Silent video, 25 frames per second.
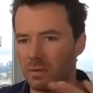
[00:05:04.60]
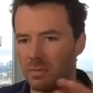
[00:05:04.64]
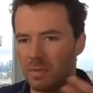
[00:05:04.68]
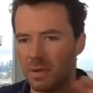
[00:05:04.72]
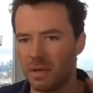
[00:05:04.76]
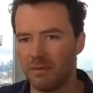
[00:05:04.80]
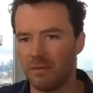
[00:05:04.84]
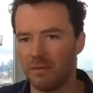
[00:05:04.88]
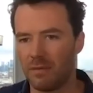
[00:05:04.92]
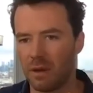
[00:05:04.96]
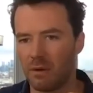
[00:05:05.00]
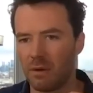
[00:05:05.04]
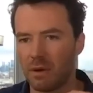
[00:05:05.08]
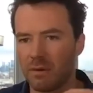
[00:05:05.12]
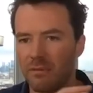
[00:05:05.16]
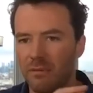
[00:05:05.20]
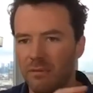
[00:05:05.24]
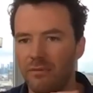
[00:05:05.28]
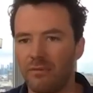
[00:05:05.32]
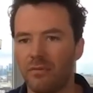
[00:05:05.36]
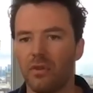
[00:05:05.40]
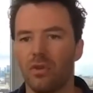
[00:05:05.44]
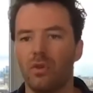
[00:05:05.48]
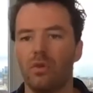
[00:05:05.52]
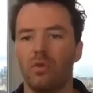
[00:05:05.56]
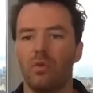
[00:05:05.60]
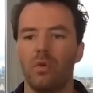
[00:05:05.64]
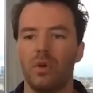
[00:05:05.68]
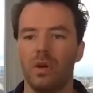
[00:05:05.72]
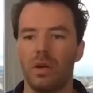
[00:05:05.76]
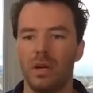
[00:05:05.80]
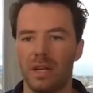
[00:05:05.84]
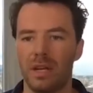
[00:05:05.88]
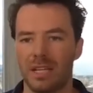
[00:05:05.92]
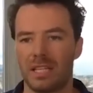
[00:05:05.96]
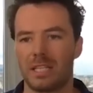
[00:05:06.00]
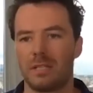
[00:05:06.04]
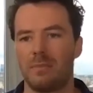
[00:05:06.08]
be a very
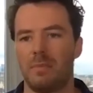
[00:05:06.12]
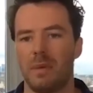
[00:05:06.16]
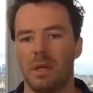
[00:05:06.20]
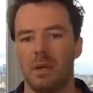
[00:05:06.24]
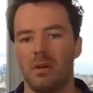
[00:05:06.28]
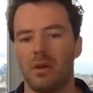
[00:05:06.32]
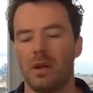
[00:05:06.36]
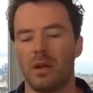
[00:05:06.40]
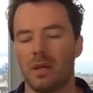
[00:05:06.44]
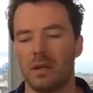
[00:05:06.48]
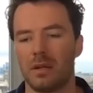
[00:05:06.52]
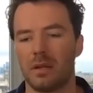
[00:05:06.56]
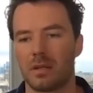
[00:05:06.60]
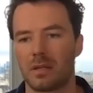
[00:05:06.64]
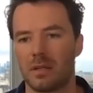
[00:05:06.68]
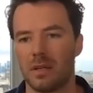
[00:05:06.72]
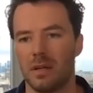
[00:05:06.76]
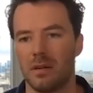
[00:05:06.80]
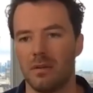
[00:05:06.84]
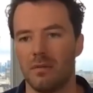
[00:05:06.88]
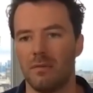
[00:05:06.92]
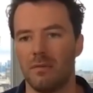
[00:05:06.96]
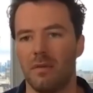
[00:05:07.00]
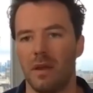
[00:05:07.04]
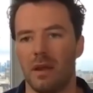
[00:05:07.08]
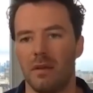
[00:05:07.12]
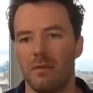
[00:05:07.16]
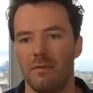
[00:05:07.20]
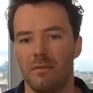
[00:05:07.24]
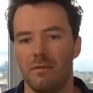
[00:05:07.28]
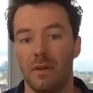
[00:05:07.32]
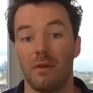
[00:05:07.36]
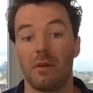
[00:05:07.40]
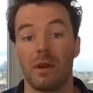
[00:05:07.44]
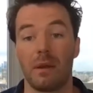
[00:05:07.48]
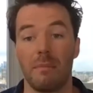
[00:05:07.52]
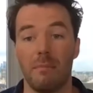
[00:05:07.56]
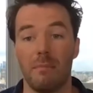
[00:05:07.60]
fluid experience and
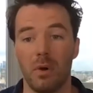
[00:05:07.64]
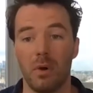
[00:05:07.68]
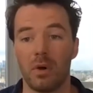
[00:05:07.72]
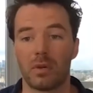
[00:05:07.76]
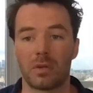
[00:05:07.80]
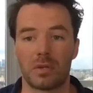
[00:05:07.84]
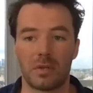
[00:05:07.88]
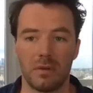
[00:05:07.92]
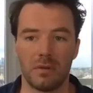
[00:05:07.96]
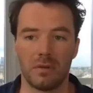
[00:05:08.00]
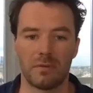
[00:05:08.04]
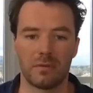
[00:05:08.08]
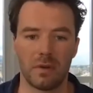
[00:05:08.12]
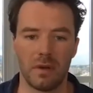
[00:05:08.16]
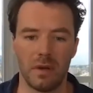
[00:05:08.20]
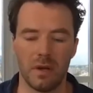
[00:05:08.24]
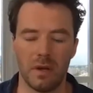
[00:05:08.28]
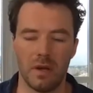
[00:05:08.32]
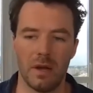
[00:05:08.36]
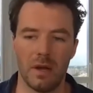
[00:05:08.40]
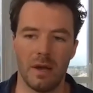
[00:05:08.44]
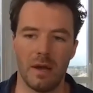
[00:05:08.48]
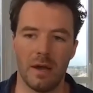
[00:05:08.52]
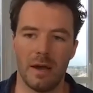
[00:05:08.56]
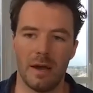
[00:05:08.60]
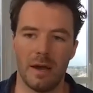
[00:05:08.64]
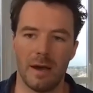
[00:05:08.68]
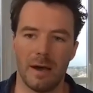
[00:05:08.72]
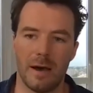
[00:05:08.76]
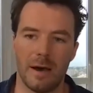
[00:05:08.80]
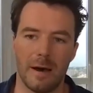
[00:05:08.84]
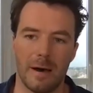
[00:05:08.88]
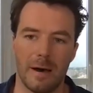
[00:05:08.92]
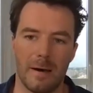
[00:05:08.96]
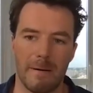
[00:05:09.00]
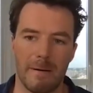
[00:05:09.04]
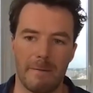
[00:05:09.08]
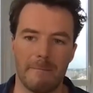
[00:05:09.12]
very immersive.
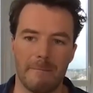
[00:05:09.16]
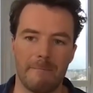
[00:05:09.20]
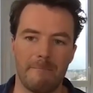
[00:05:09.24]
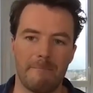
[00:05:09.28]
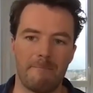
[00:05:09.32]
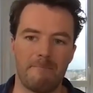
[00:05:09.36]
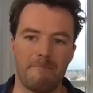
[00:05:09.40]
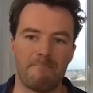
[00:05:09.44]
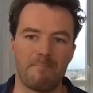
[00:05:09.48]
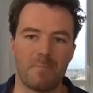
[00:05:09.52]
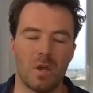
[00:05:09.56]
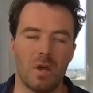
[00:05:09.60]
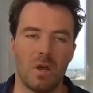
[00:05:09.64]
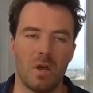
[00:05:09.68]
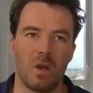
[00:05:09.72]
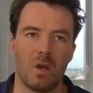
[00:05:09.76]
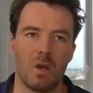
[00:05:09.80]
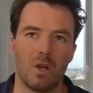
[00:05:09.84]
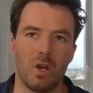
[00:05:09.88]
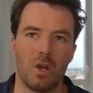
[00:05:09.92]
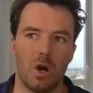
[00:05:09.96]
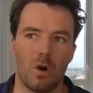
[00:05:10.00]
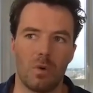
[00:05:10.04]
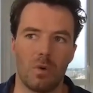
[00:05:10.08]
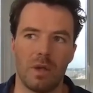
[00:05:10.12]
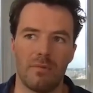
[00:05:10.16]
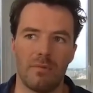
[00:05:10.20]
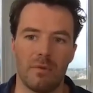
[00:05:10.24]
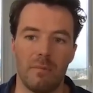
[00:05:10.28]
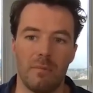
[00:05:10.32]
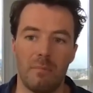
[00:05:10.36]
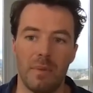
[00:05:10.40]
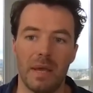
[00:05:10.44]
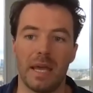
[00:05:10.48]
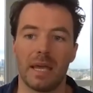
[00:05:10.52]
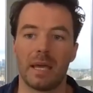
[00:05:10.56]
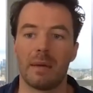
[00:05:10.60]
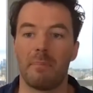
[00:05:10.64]
You know, even
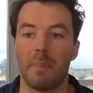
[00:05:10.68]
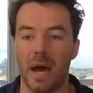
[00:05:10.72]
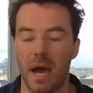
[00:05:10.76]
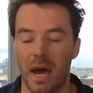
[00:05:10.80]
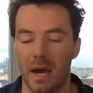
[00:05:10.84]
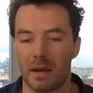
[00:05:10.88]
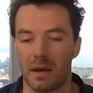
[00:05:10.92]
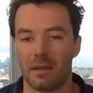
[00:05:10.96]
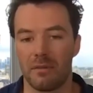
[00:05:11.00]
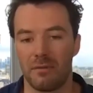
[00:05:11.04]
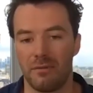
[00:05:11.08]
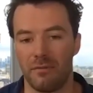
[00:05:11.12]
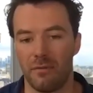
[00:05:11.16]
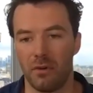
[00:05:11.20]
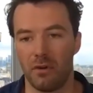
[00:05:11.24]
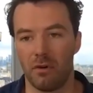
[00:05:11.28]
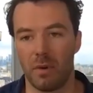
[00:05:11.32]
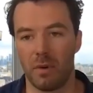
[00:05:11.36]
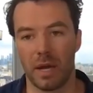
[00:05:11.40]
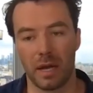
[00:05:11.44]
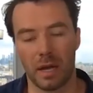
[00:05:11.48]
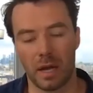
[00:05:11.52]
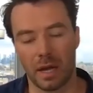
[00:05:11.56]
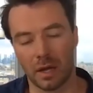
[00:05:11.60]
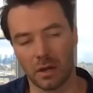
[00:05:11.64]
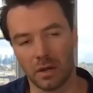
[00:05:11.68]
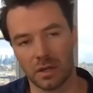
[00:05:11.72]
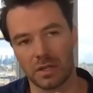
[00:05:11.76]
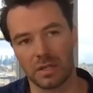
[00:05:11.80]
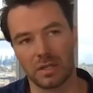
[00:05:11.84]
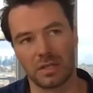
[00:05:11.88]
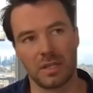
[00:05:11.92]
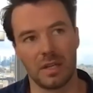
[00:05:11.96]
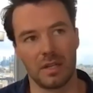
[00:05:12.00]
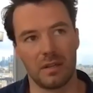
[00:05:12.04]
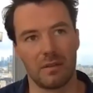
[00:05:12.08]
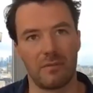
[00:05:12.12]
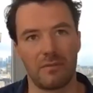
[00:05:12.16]
being a part of the film, I got to
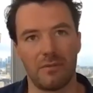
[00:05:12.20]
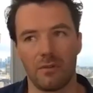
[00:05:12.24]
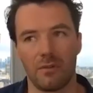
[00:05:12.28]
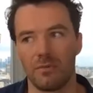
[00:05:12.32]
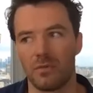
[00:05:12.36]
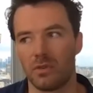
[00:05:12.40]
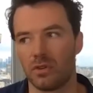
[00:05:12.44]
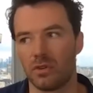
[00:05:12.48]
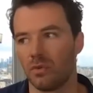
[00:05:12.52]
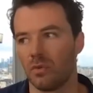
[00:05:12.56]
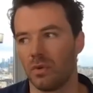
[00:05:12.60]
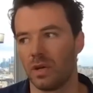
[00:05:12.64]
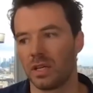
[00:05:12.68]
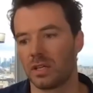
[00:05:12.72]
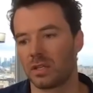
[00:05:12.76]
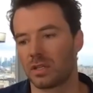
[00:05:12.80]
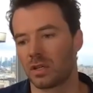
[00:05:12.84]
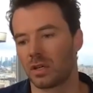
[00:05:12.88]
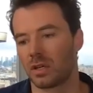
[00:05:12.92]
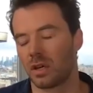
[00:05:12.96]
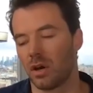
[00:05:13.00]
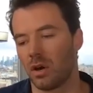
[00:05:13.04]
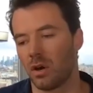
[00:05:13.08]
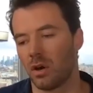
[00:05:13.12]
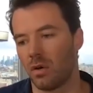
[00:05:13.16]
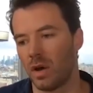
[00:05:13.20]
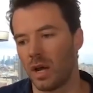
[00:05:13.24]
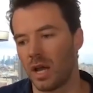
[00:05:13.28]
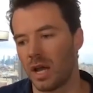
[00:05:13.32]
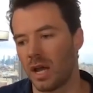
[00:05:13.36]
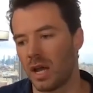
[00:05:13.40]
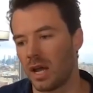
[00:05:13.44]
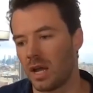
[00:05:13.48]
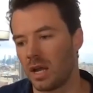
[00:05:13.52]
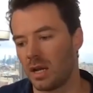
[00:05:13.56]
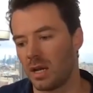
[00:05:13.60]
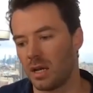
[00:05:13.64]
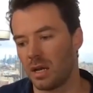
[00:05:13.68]
see the film 2 weeks ago
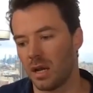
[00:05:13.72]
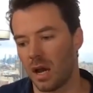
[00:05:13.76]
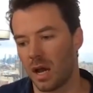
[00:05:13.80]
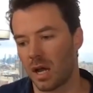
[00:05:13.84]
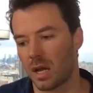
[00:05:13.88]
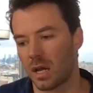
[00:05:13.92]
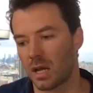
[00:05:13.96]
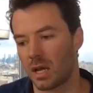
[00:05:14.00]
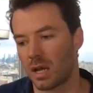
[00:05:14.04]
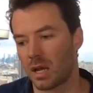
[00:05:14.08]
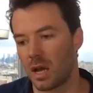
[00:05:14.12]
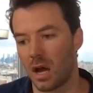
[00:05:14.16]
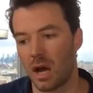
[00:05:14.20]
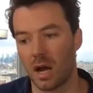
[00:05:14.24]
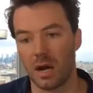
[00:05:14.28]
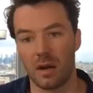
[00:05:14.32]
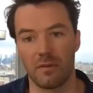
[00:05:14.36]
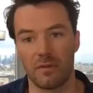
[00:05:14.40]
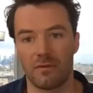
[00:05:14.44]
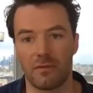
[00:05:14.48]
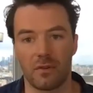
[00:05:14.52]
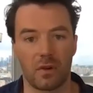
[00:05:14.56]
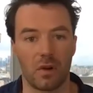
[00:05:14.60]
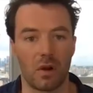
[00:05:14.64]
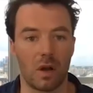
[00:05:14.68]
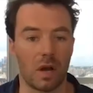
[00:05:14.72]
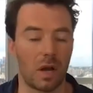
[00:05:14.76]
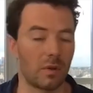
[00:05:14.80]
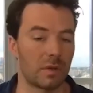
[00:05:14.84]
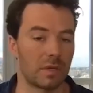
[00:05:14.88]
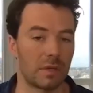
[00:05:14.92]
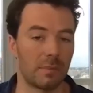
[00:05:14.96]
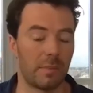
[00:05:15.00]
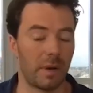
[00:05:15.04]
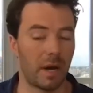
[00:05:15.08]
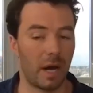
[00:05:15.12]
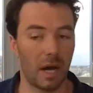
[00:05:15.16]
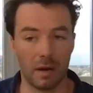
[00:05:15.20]
and I kind of forgot I was
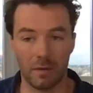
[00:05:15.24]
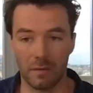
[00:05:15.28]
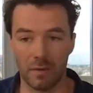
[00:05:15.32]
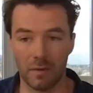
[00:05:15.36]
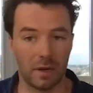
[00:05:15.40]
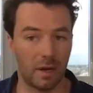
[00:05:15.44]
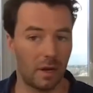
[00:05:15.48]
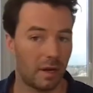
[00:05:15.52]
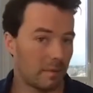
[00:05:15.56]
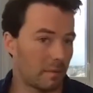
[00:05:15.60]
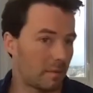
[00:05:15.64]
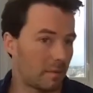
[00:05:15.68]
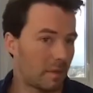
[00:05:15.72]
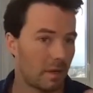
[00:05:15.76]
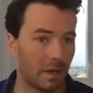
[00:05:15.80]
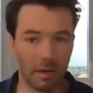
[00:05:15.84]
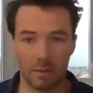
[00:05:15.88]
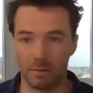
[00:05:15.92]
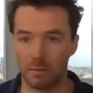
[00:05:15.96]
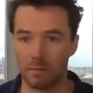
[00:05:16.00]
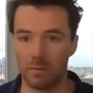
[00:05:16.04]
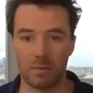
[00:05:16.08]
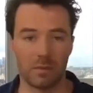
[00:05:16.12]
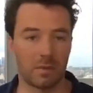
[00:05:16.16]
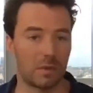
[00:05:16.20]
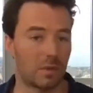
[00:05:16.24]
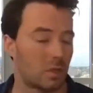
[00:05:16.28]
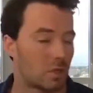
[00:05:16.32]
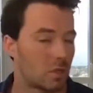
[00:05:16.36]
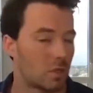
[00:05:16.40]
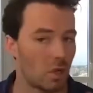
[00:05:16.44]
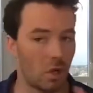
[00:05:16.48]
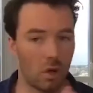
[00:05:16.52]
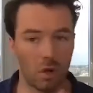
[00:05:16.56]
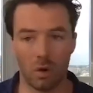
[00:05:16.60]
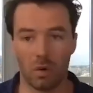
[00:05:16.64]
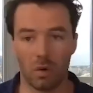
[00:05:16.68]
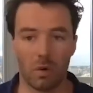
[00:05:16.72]
a part of it. I was
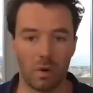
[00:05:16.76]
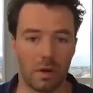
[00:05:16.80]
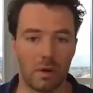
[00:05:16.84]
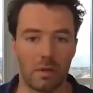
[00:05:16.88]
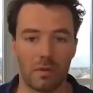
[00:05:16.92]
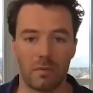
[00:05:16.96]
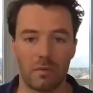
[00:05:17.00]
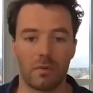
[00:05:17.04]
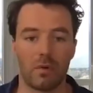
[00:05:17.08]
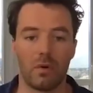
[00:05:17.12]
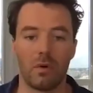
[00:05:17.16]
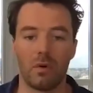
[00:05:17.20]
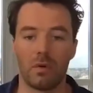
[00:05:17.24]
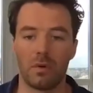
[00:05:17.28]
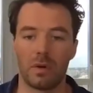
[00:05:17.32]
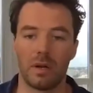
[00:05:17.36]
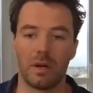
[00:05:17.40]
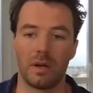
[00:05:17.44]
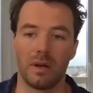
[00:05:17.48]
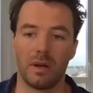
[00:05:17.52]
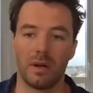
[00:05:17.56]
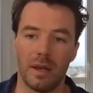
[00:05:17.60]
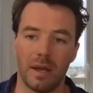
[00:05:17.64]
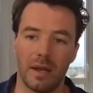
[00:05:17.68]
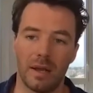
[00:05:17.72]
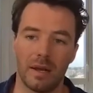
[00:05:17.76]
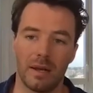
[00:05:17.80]
so enthralled and